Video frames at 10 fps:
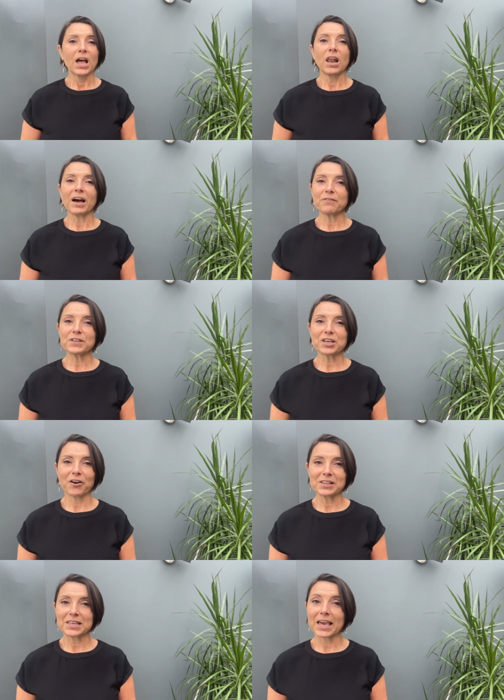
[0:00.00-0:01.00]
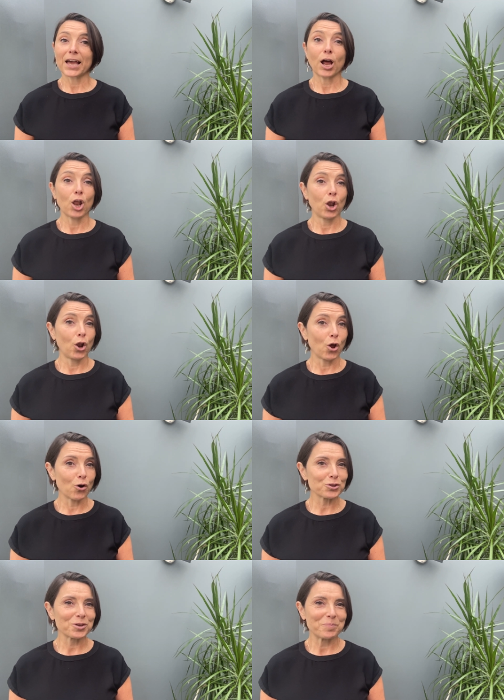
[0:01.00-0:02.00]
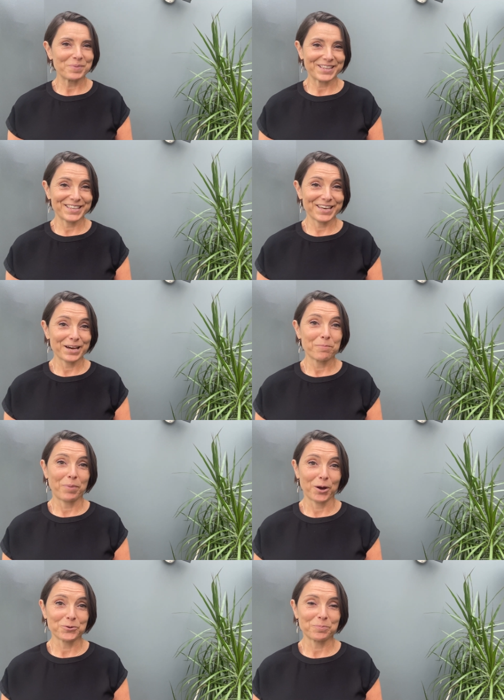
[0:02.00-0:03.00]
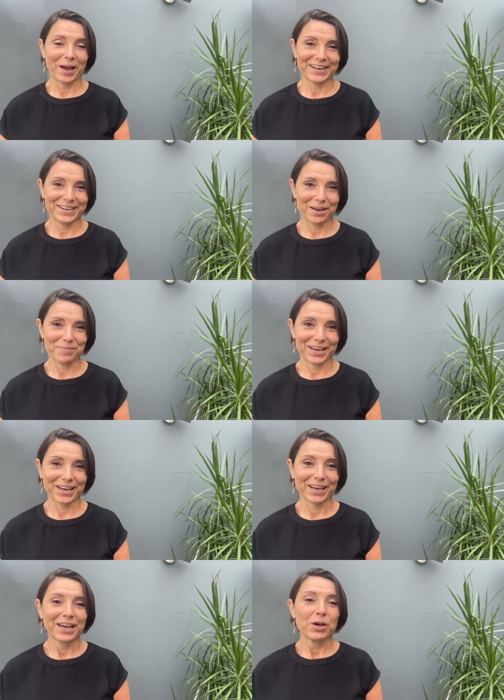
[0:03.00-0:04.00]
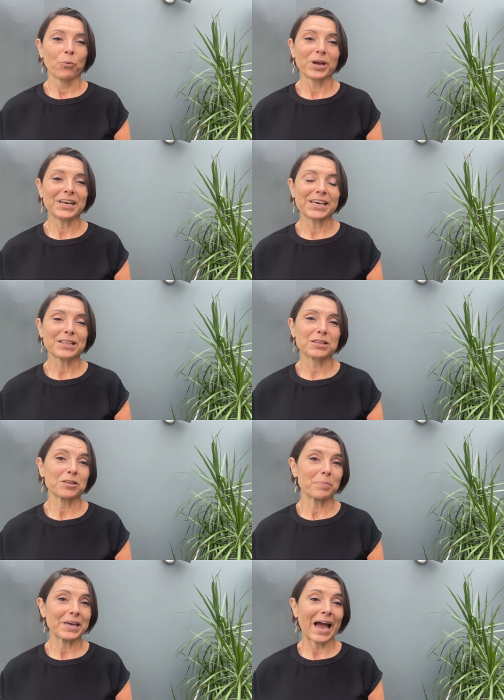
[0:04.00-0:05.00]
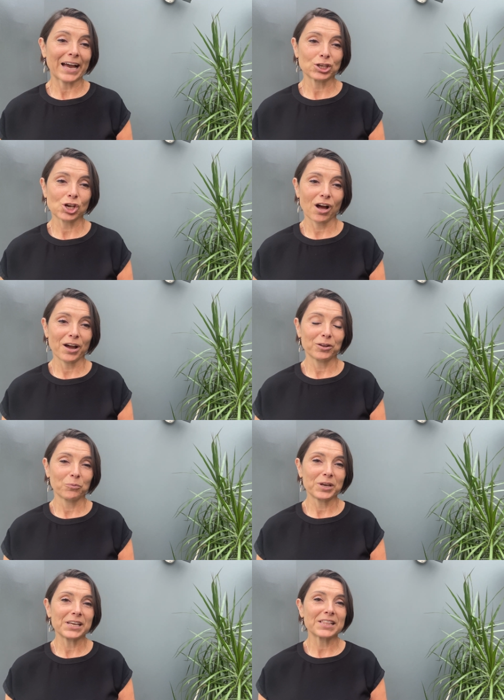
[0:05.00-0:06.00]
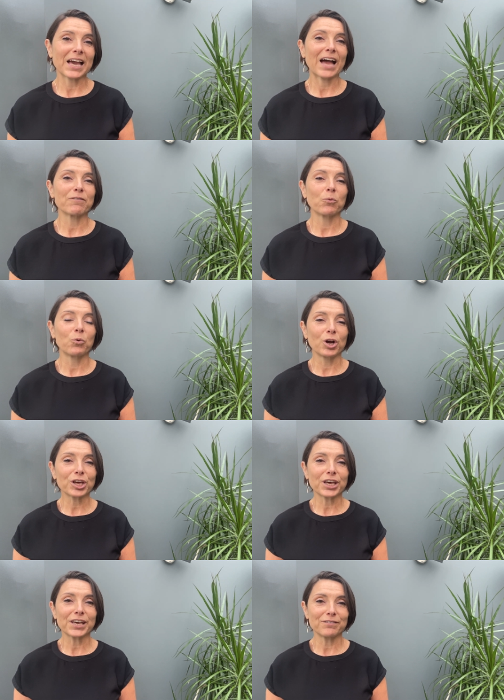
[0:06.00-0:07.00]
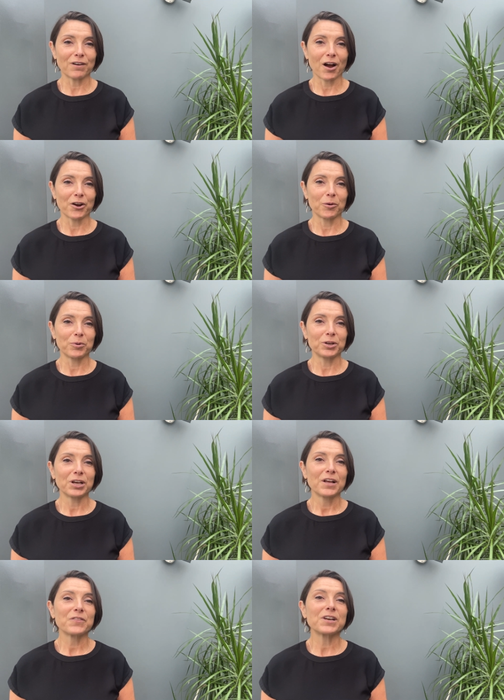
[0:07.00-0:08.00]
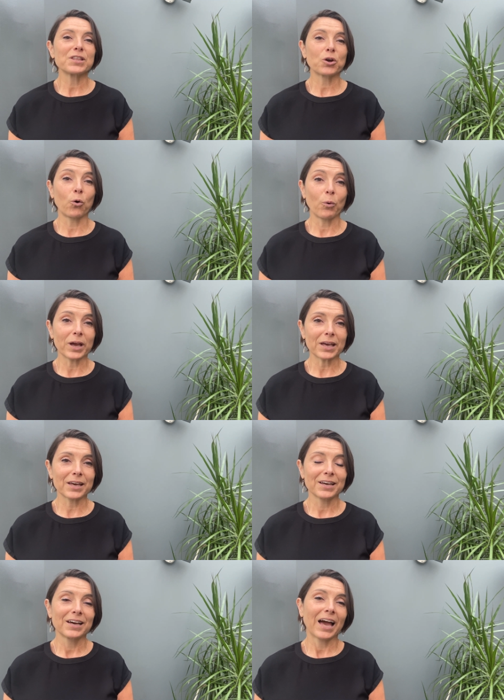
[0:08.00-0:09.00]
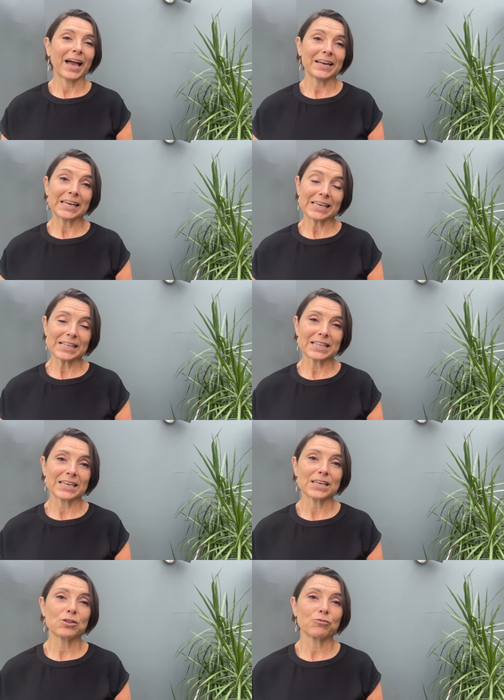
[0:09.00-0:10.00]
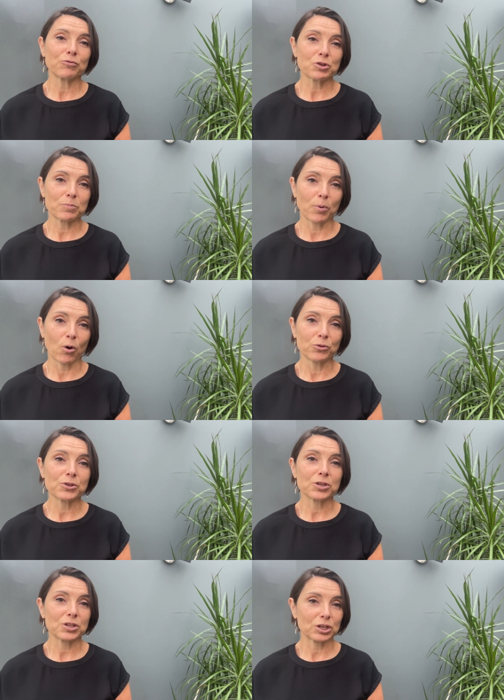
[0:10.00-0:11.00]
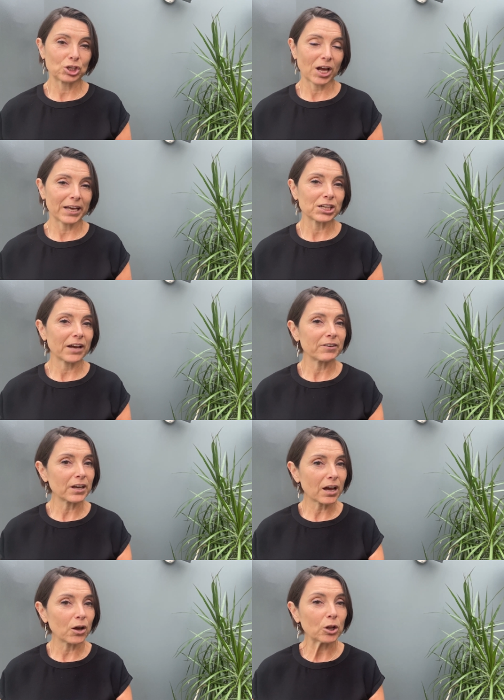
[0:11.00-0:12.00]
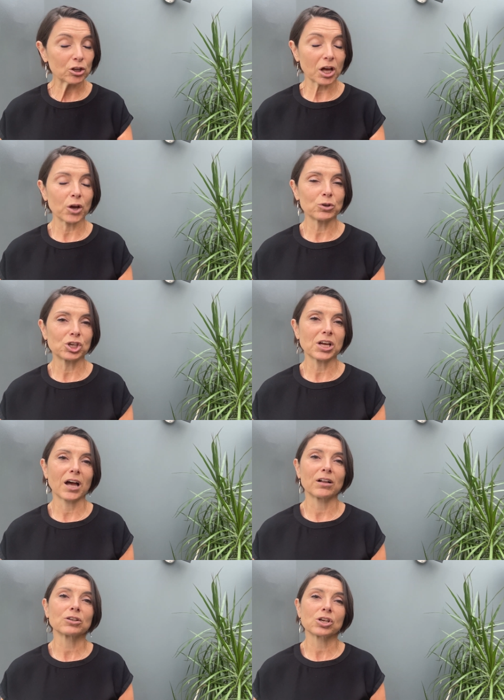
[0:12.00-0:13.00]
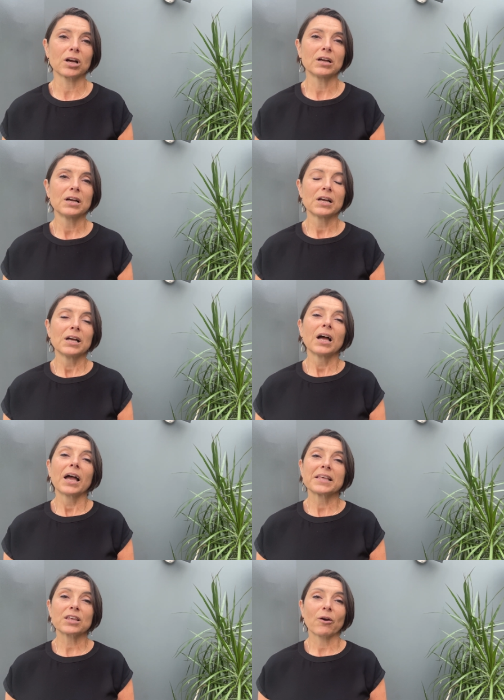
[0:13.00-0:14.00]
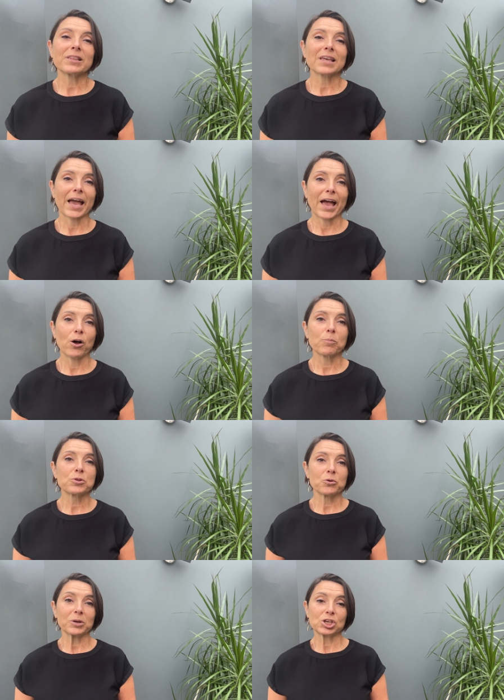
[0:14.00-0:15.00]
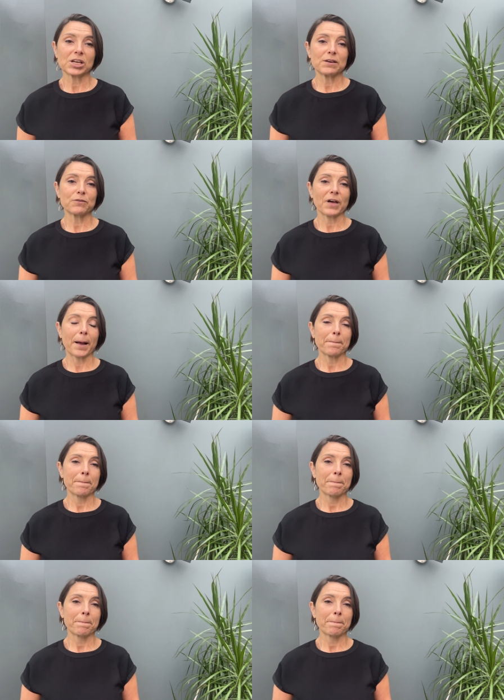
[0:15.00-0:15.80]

Life is going to get a lot busier post-pandemic. We need to be agile. We need to have a working environment that is quick and easy to respond to change. Having a coaching culture is going to help to achieve that.